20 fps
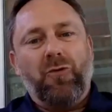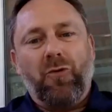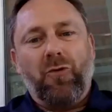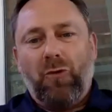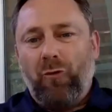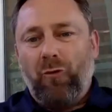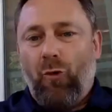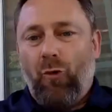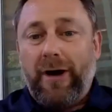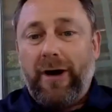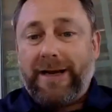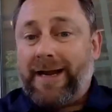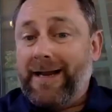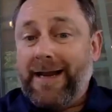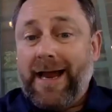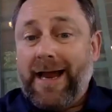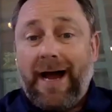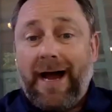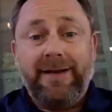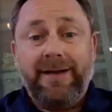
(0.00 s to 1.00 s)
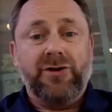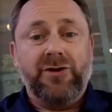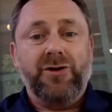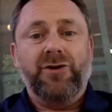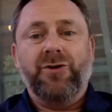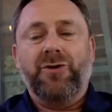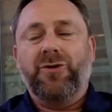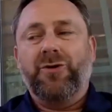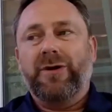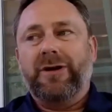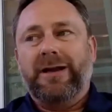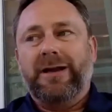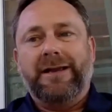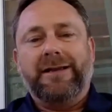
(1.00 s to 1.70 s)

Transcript: What can I do?